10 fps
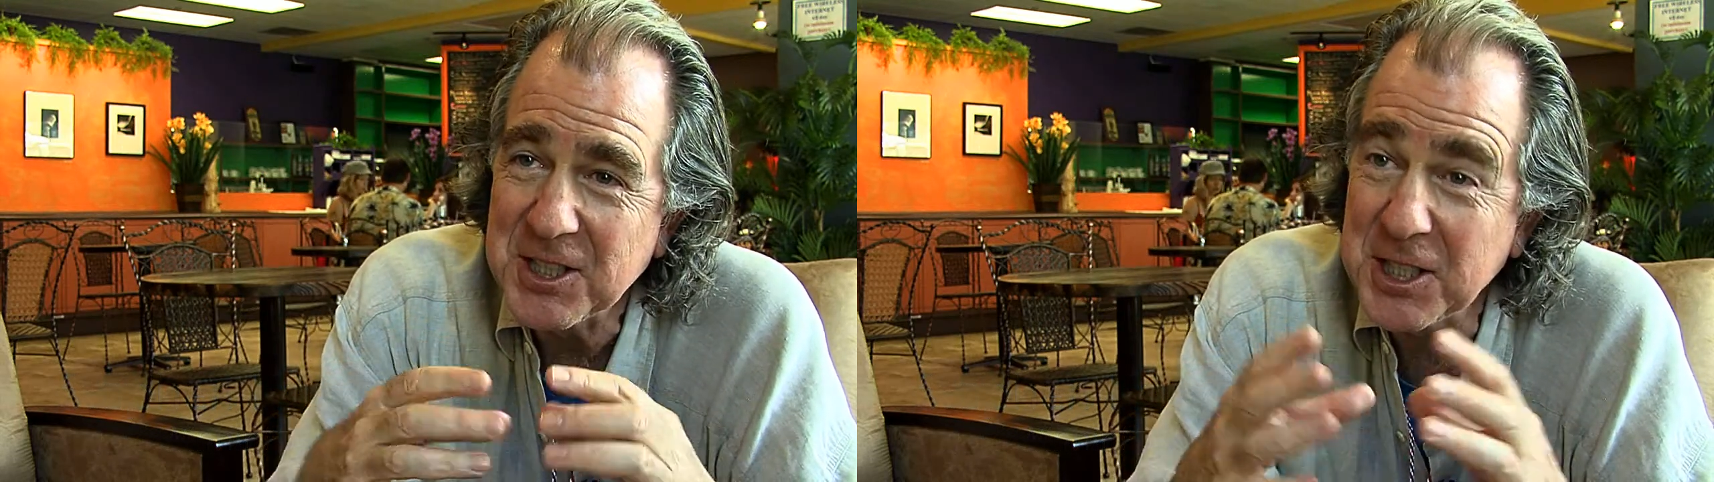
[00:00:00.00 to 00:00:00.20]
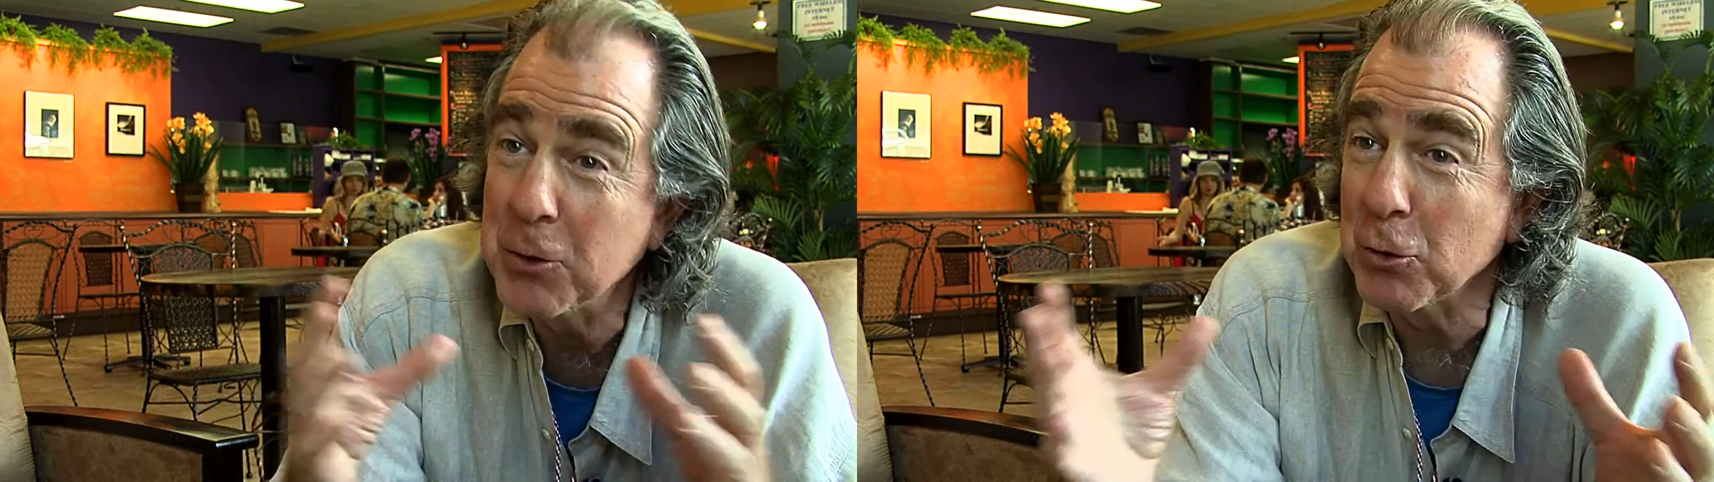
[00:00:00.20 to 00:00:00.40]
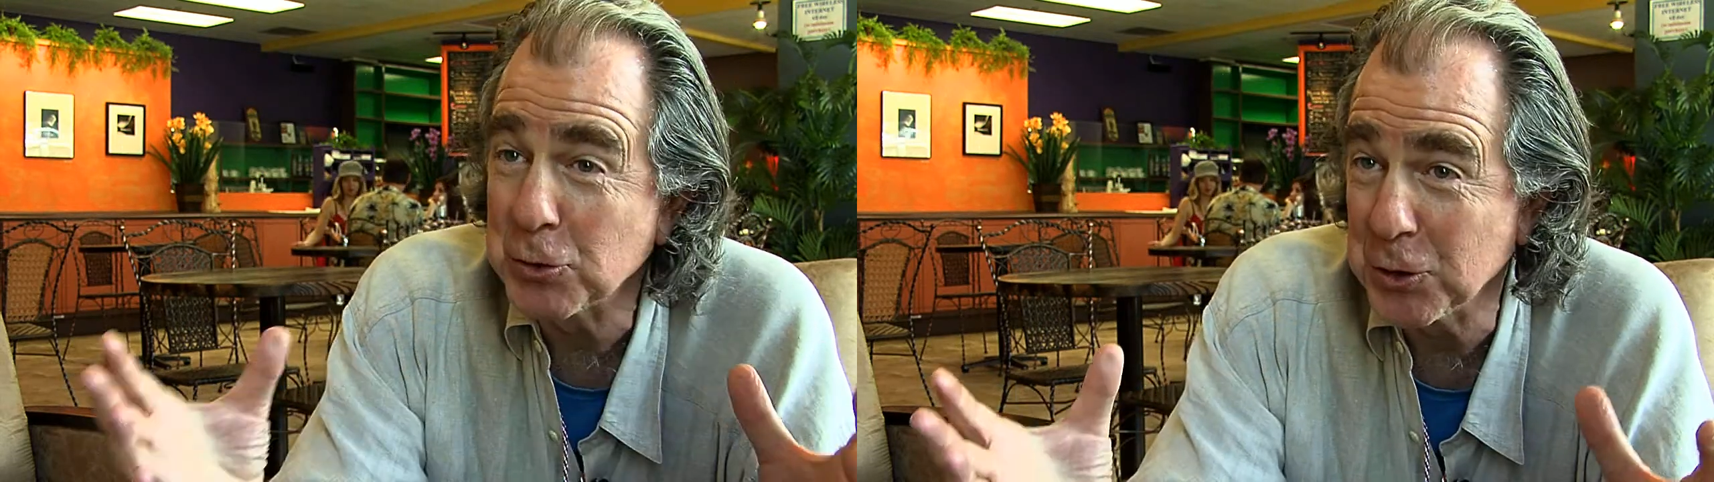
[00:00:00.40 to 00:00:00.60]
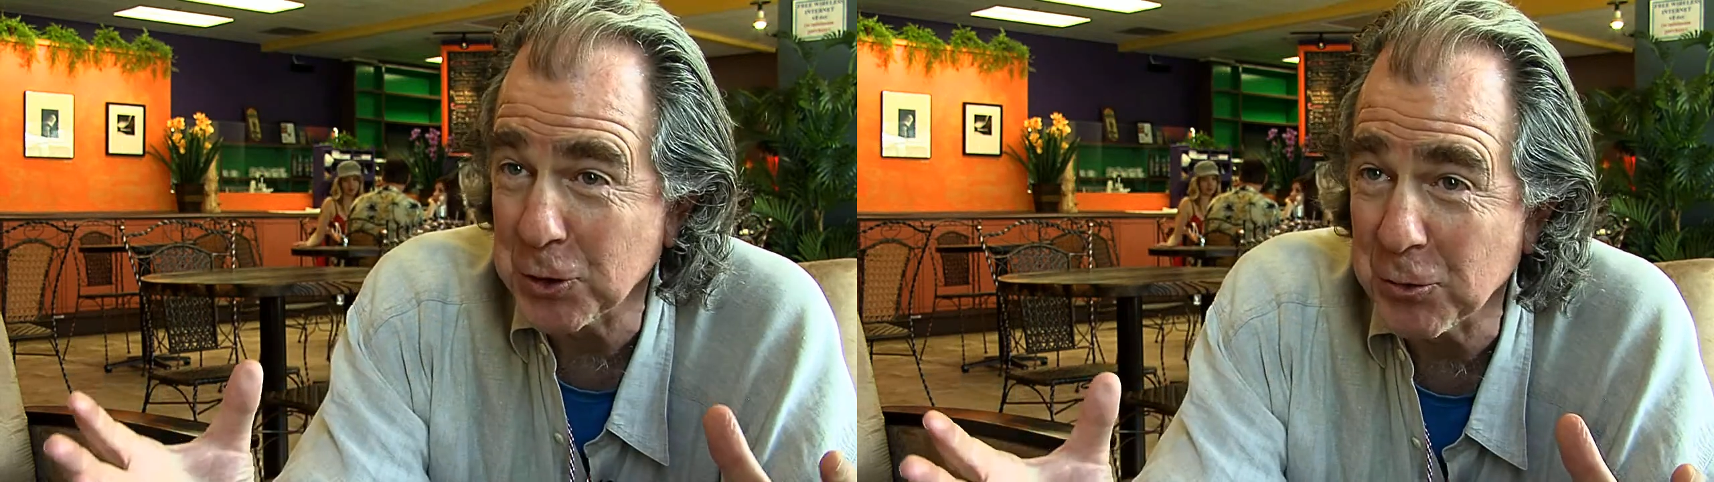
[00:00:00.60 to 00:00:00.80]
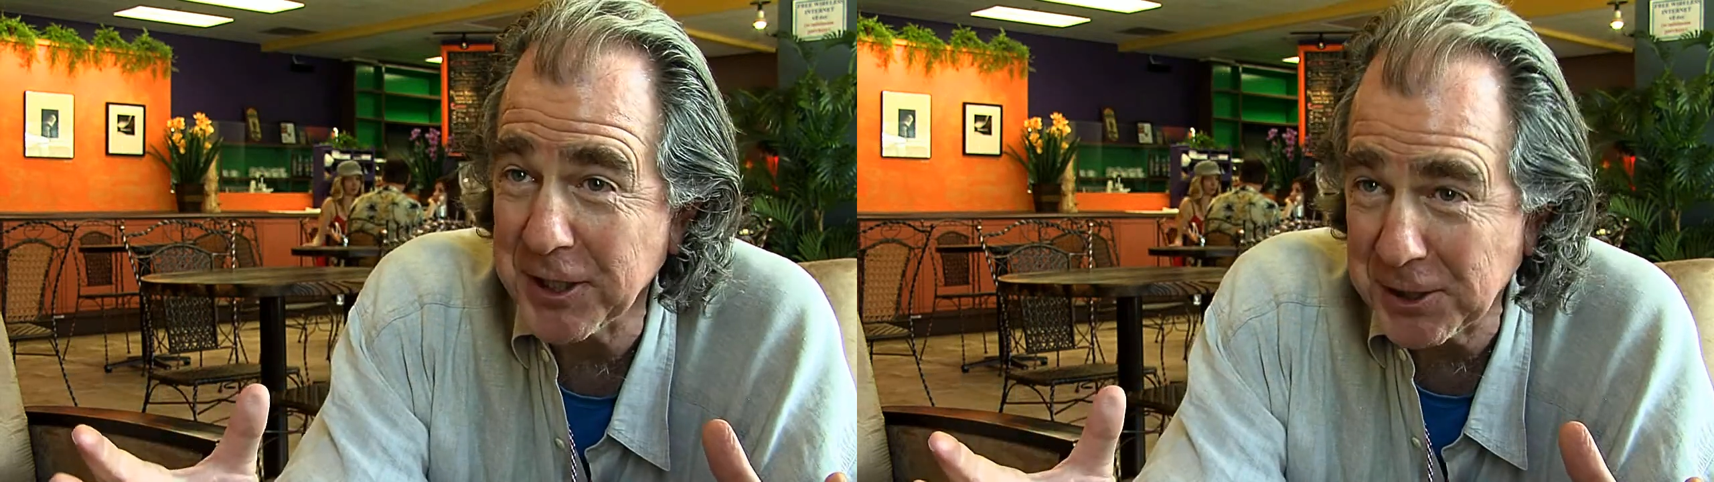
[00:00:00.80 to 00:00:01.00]
equal to
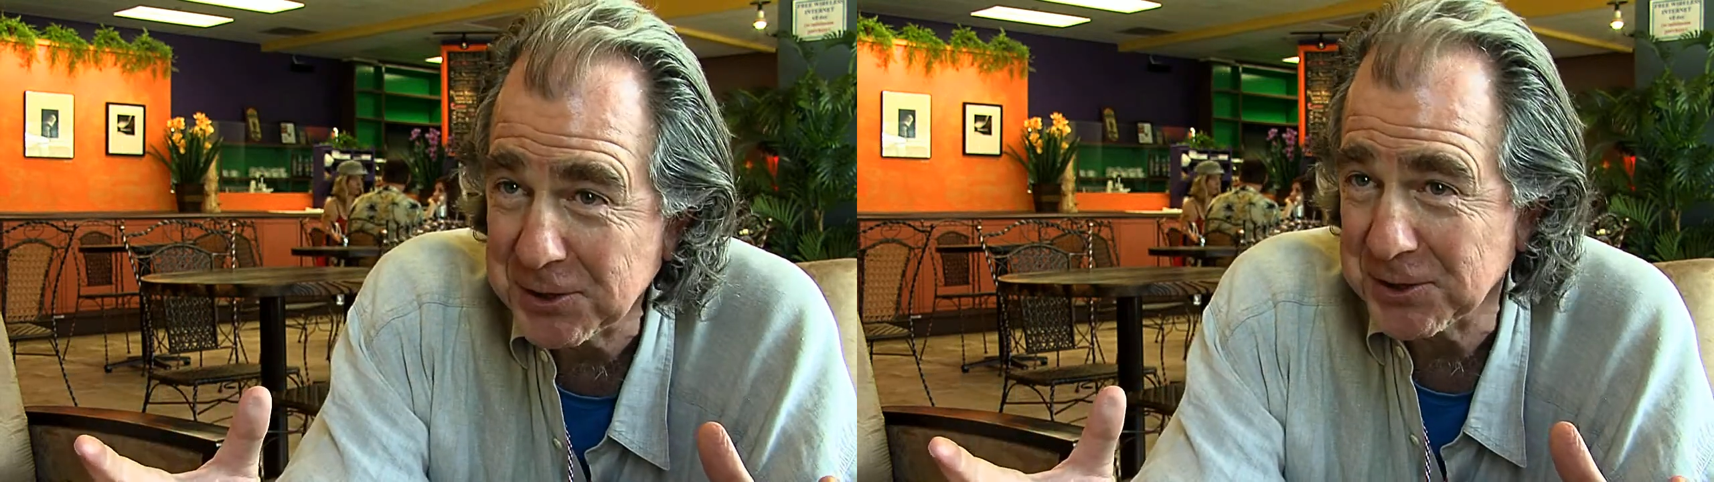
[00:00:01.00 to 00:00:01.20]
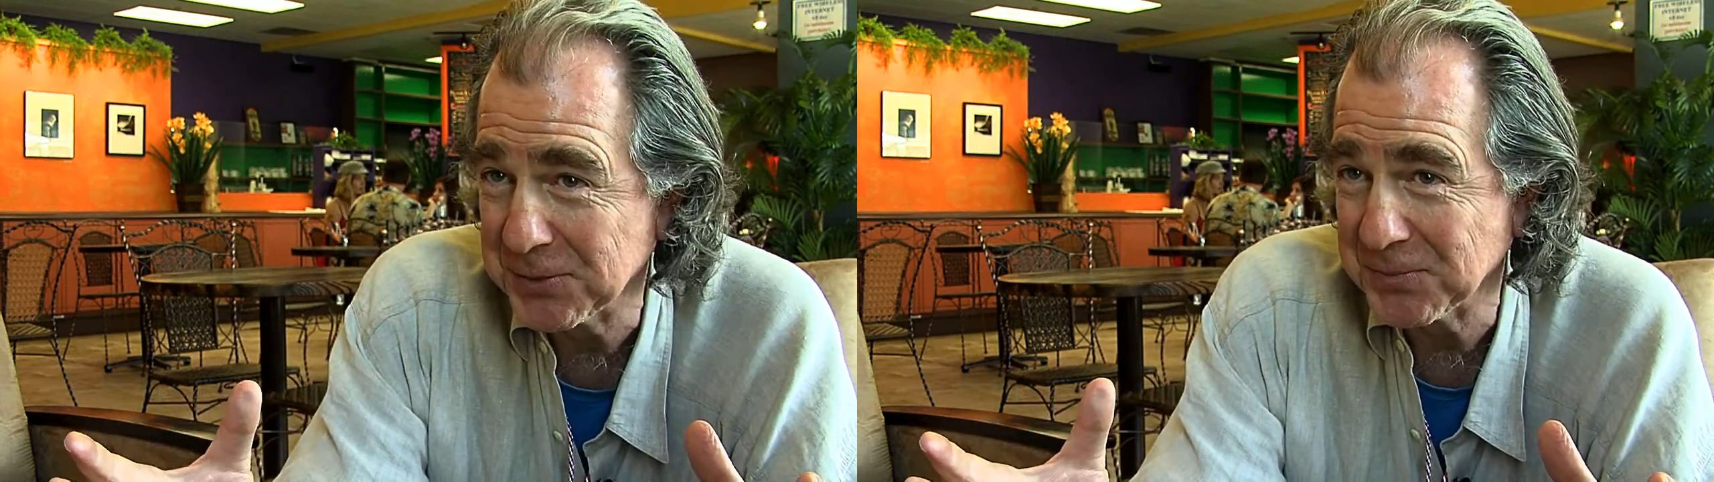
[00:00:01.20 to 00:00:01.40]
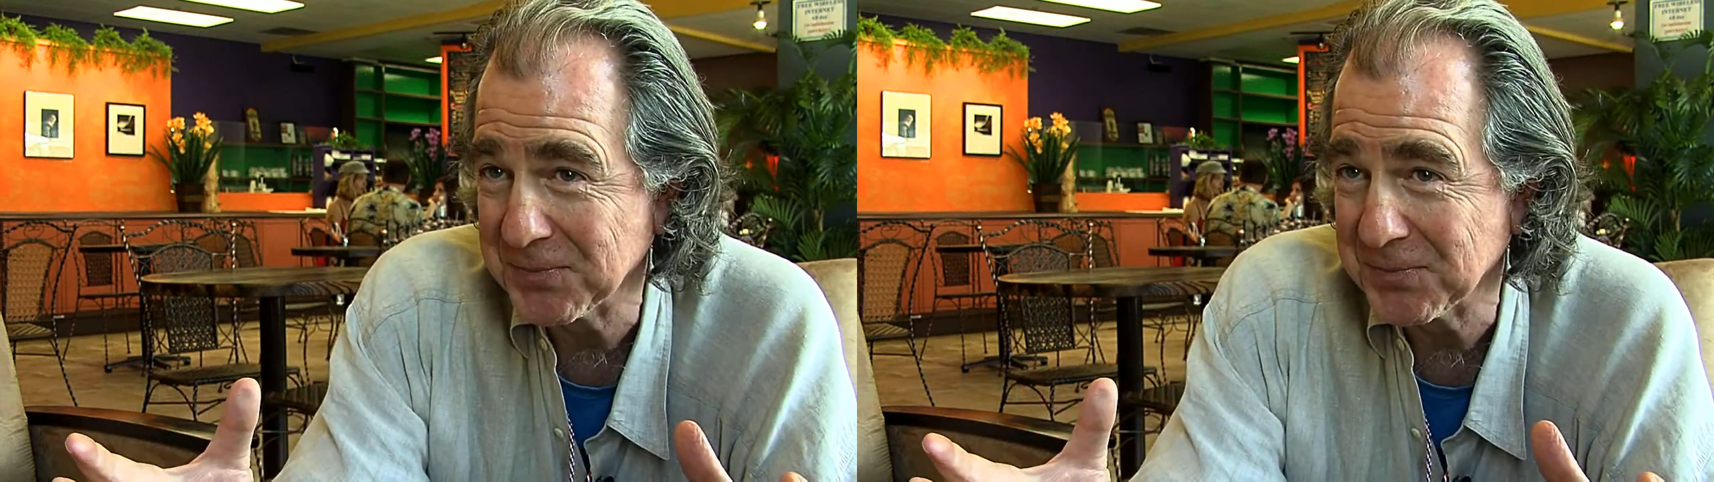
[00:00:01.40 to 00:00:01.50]
the Greeks.